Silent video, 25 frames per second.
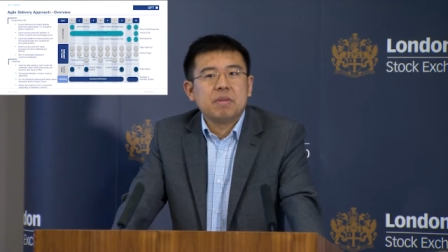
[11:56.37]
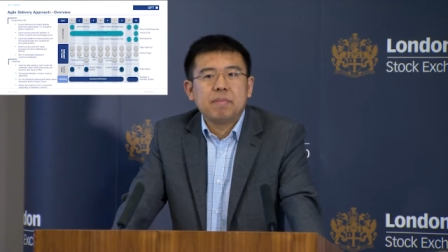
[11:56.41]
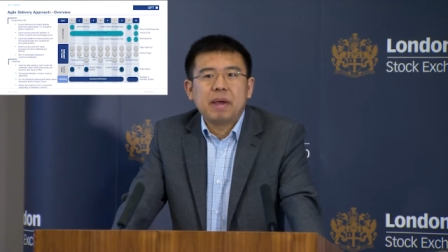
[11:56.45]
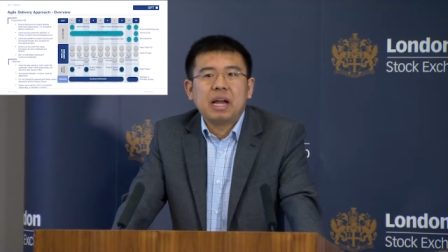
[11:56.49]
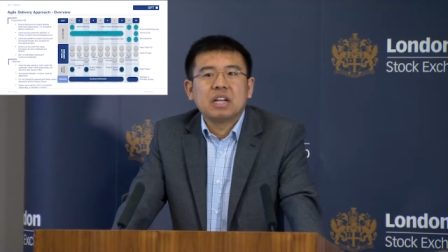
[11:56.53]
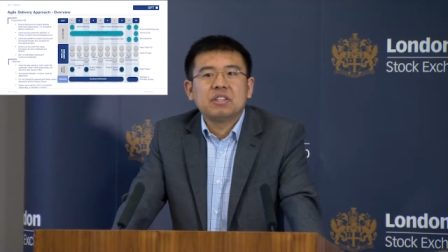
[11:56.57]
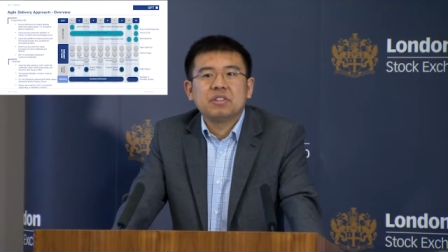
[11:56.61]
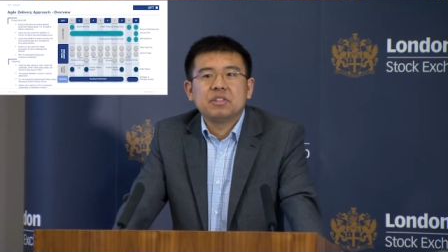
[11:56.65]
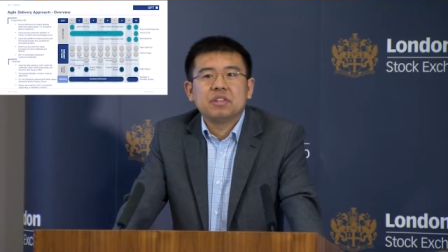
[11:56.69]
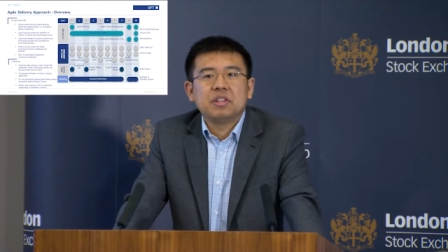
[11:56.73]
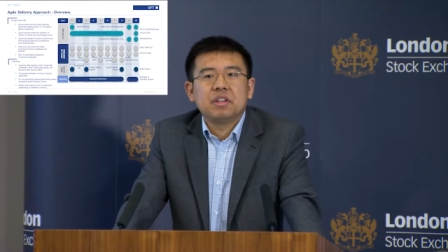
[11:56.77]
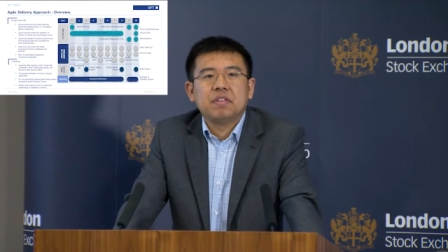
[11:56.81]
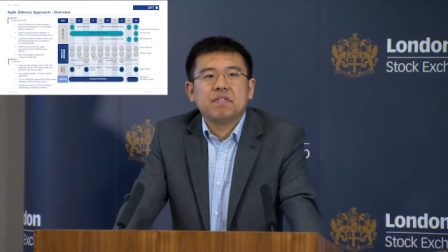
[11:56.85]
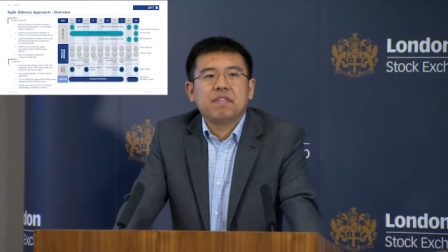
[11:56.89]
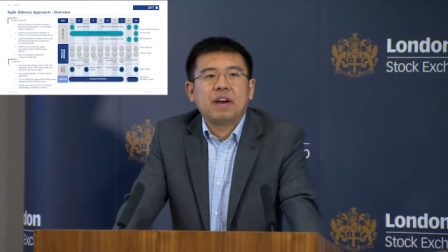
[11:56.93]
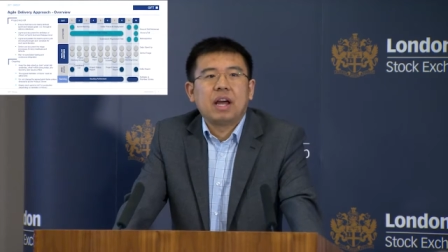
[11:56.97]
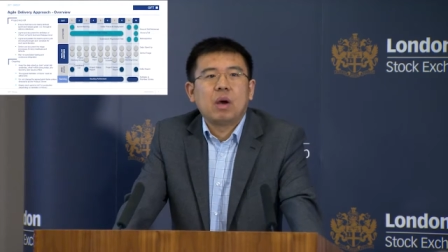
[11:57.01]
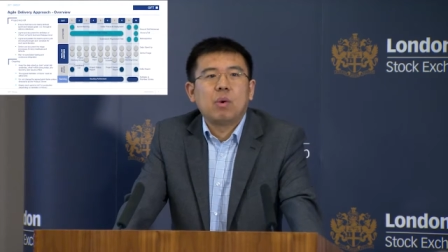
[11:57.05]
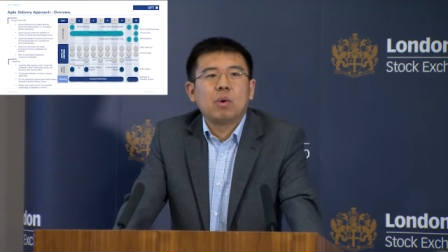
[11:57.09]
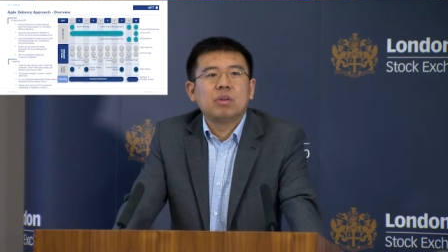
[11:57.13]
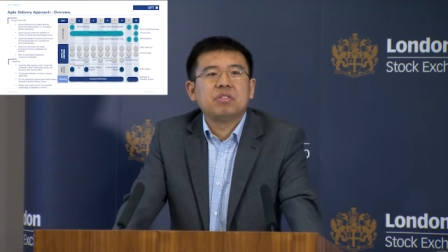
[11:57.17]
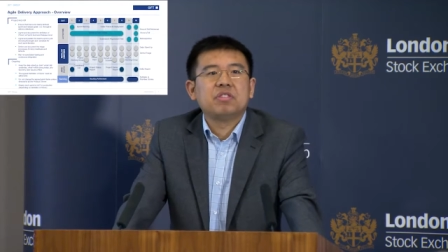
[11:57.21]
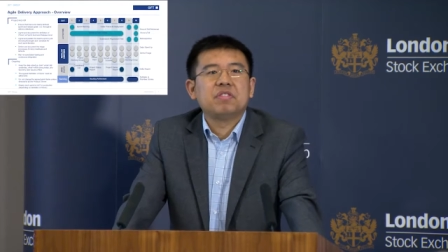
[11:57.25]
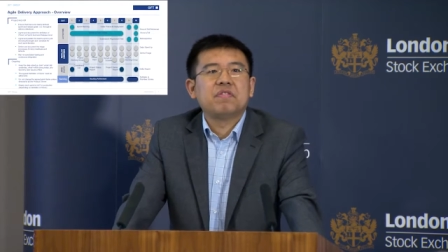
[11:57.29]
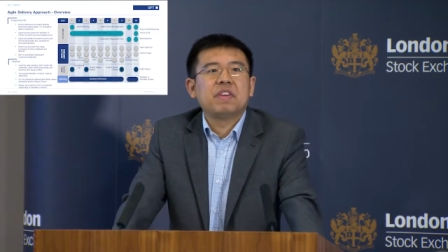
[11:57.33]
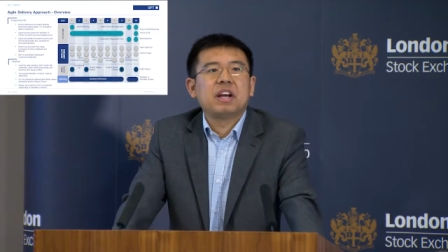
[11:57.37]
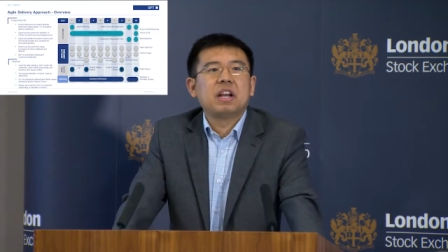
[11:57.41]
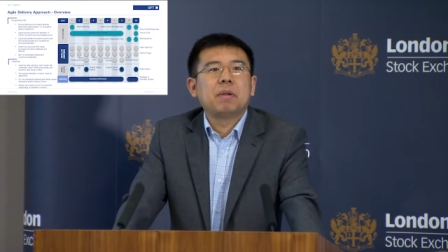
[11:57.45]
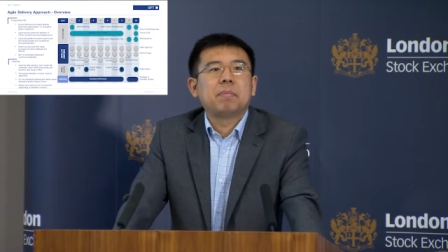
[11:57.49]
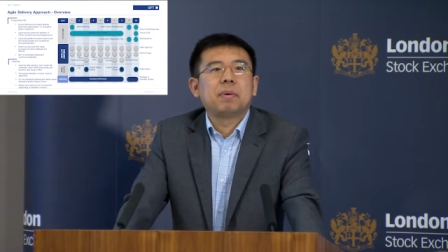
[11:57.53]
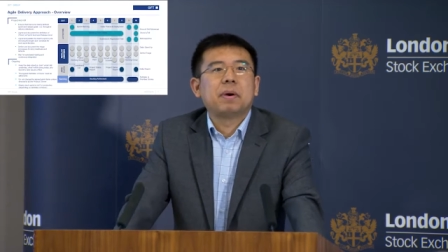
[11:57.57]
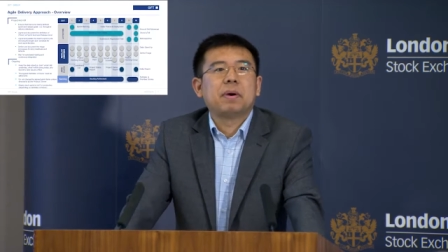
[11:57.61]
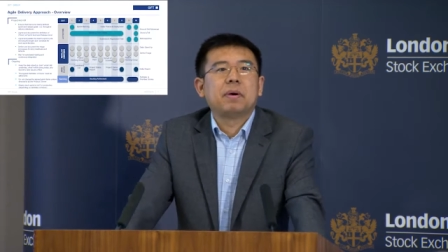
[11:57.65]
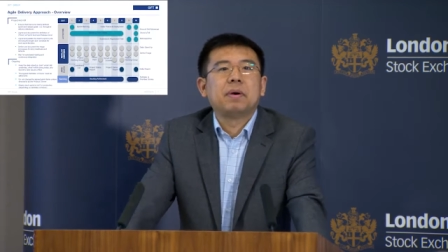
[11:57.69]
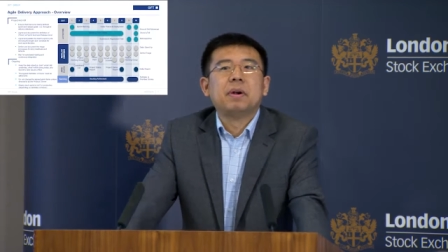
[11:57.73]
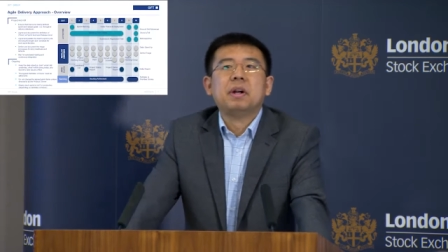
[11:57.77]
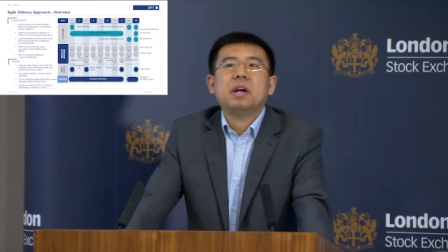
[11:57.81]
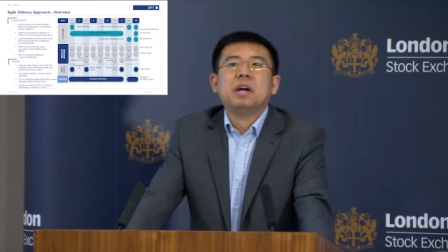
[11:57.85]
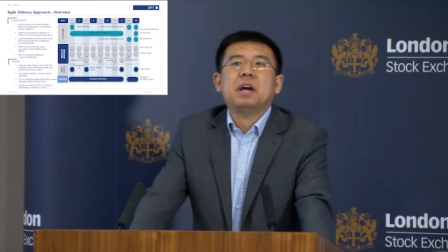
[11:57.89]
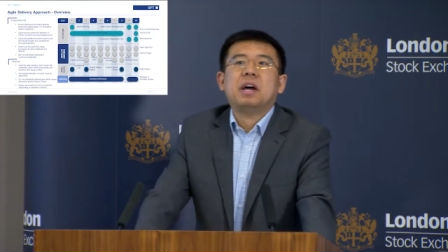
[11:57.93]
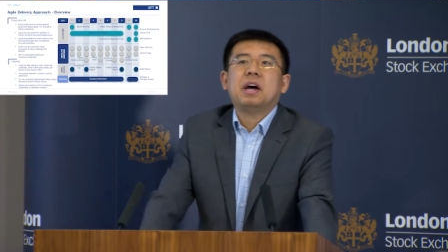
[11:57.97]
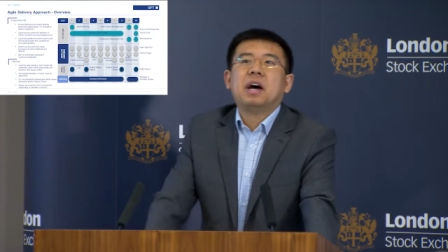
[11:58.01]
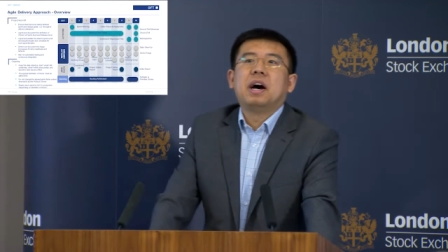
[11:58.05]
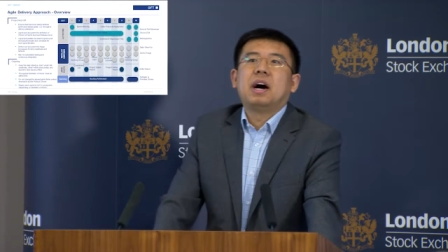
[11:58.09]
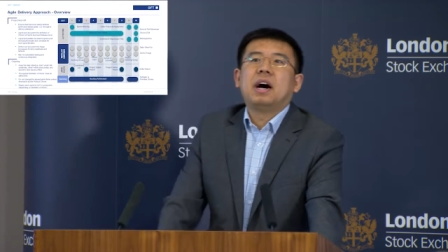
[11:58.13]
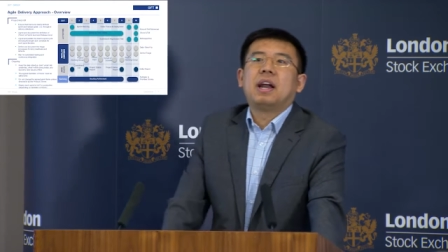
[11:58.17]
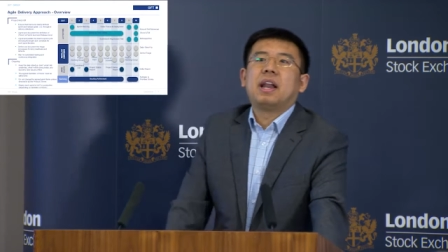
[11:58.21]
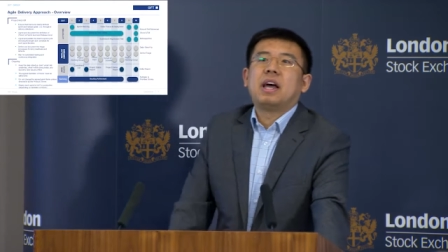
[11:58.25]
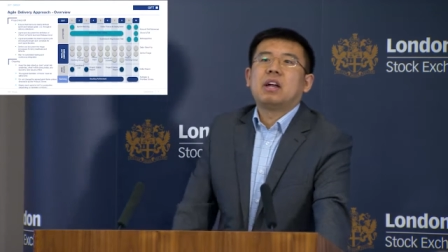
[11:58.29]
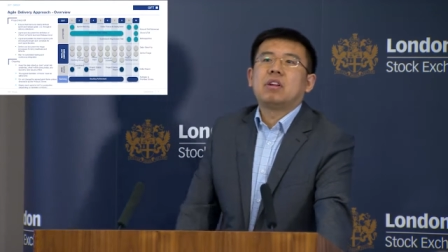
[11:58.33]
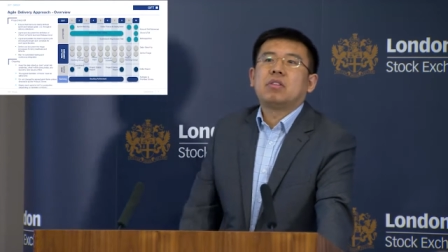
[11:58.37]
Imagine if I were a developer and